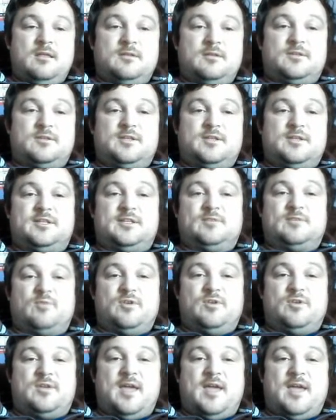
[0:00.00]
So this is
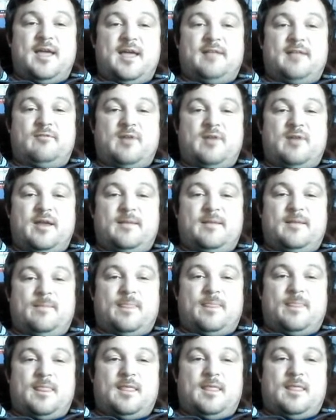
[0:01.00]
what you get, right?
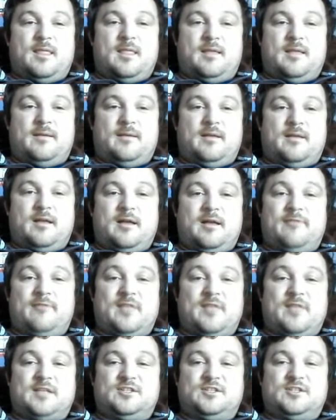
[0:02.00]
I
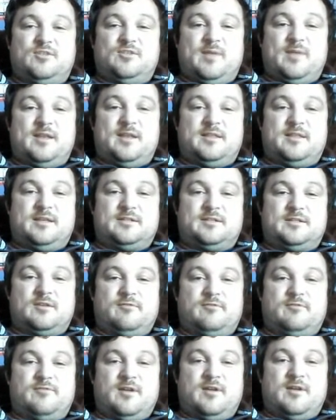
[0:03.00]
haven't had to do anything
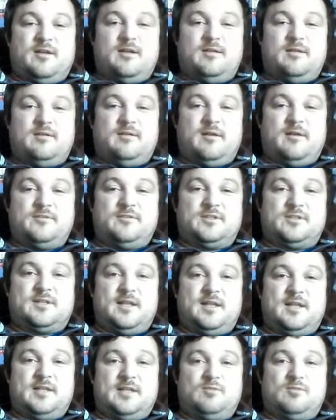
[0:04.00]
so far. I just
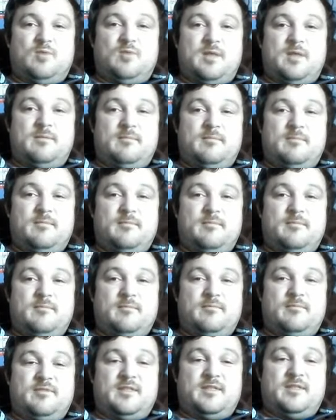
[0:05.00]
clicked one
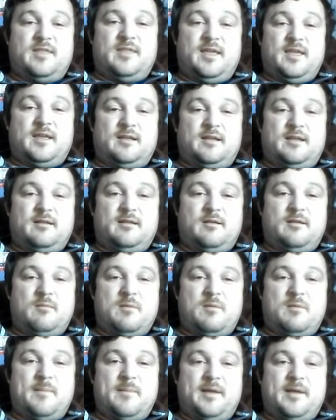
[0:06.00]
thing
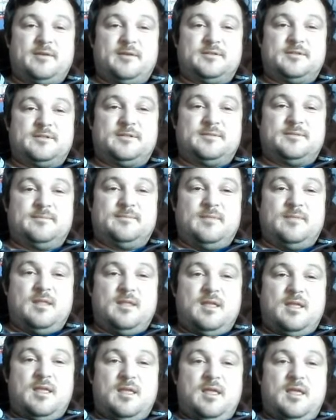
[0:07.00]
on my mouse.
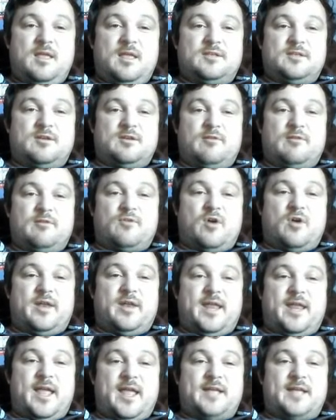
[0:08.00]
So I've got
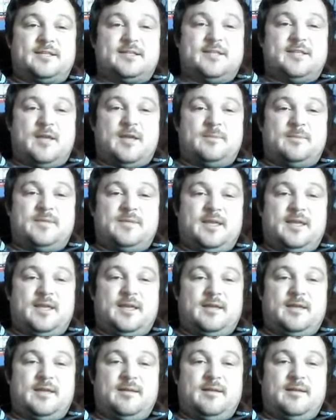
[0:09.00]
an excerpt
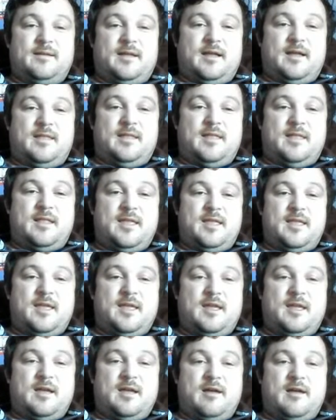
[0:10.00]
here, and then
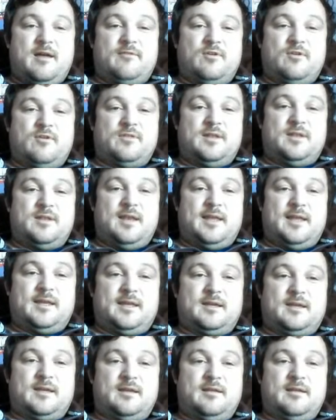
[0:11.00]
here I've got the
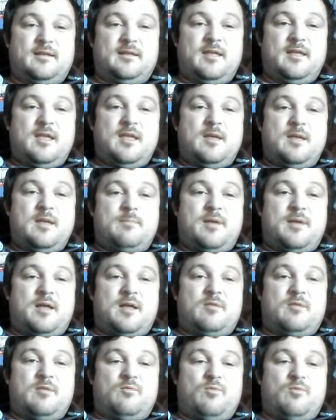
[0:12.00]
link.
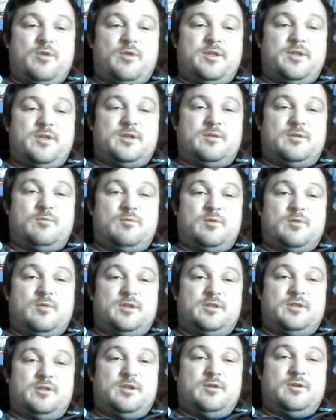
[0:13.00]
But what you're going to want
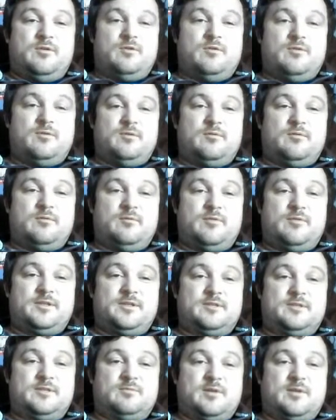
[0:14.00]
to do, well
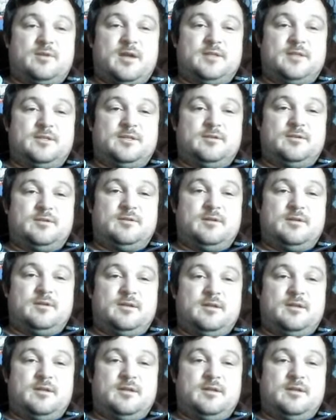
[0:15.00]
this is what I do,